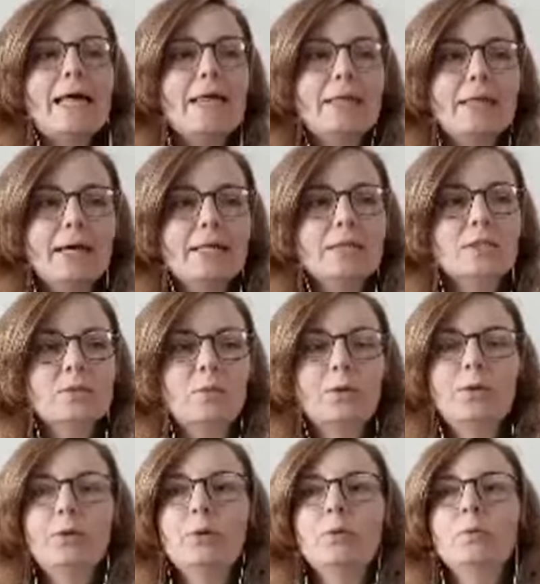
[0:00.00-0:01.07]
that's
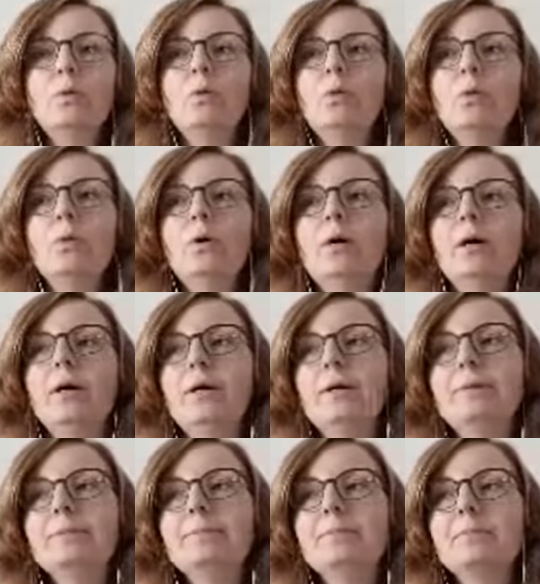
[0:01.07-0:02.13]
when you will
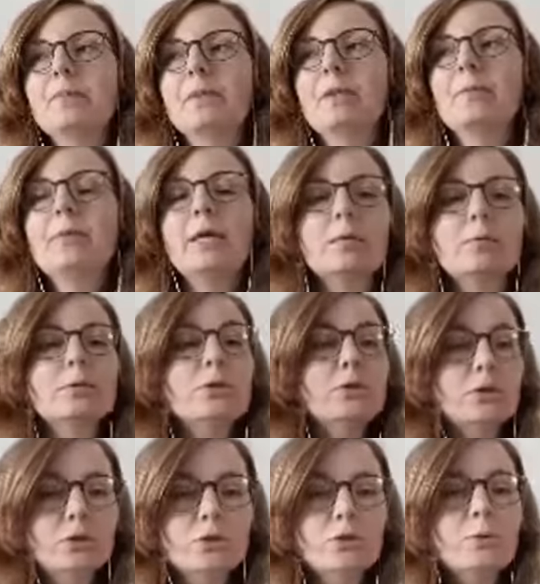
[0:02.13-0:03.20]
um, be able to
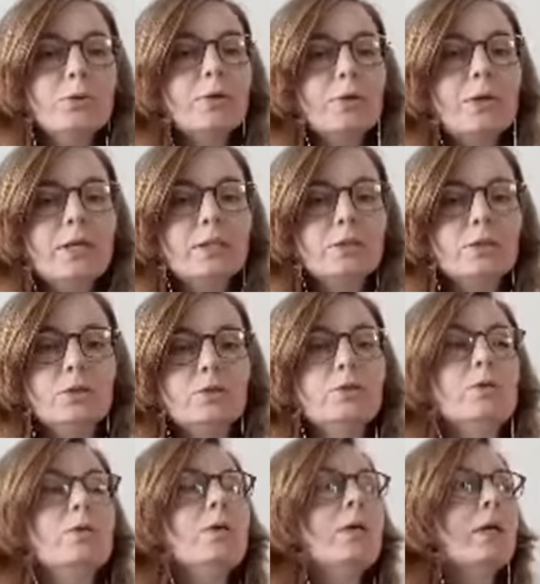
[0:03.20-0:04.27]
just do what you need to
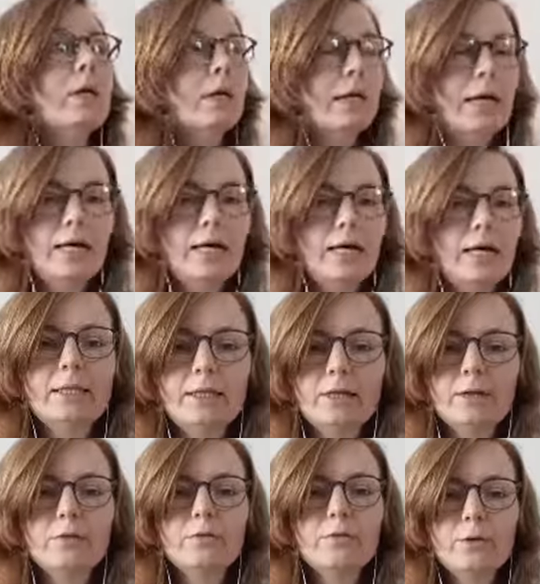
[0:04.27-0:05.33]
do and let the
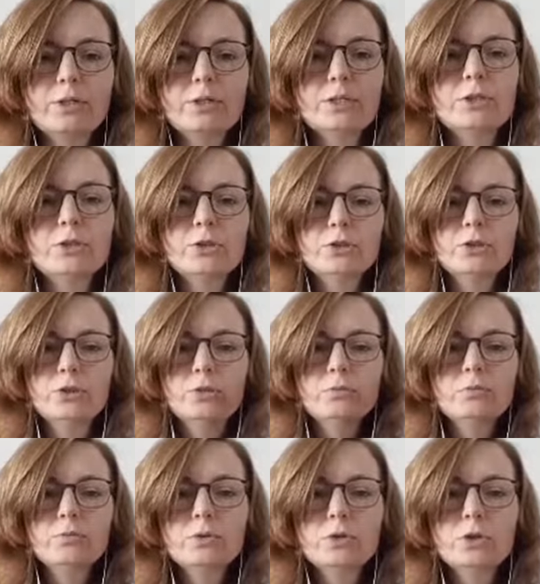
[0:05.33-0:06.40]
other voices just, you know,
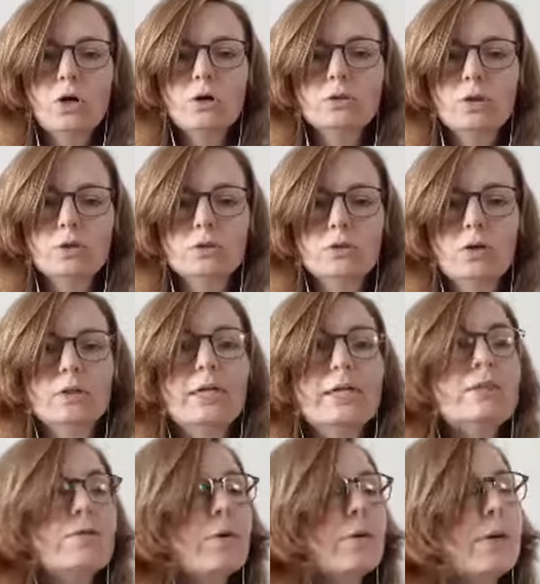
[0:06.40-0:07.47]
talk, talk, talk.
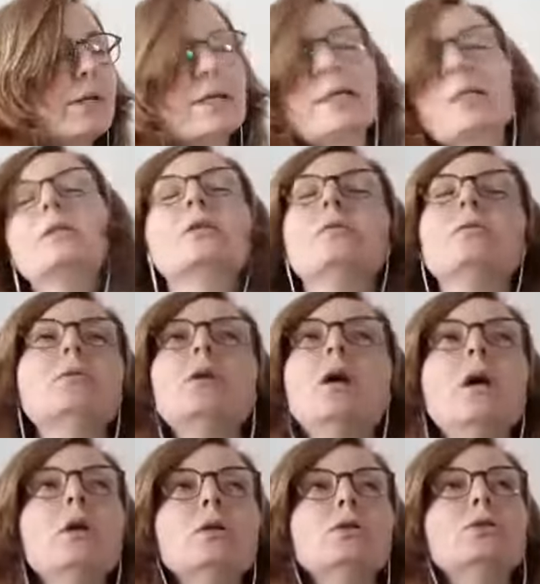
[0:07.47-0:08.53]
It's very like,
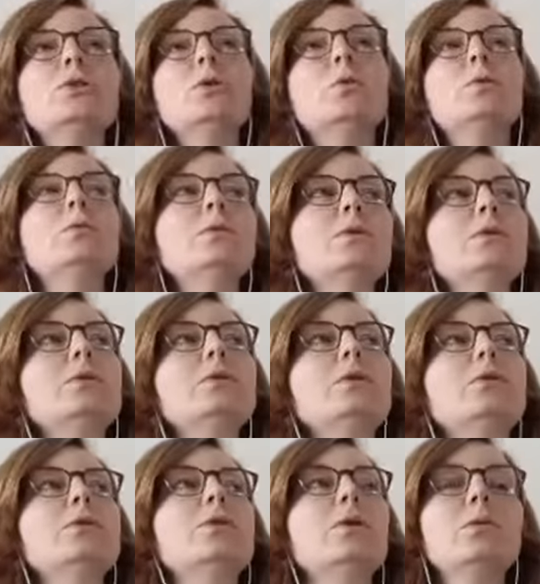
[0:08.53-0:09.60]
don't,
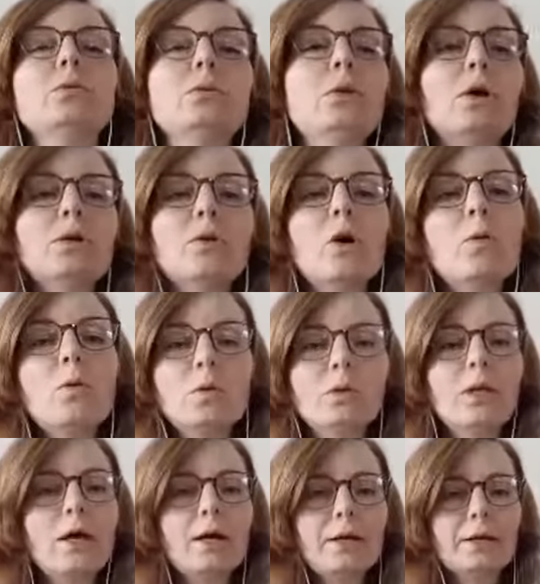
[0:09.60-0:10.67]
don't not go
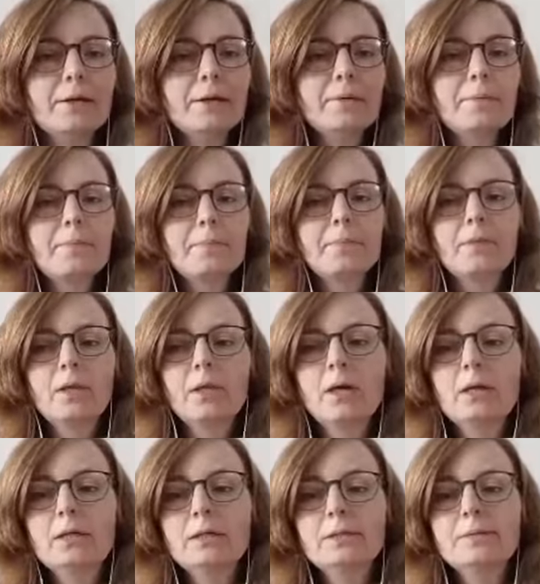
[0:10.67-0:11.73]
online
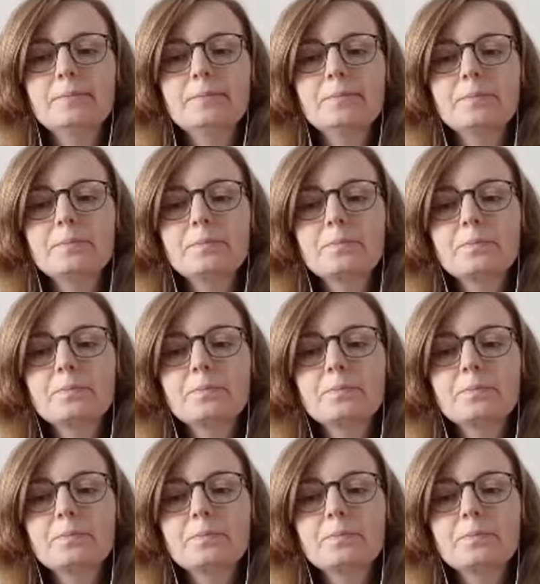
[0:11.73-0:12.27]
um,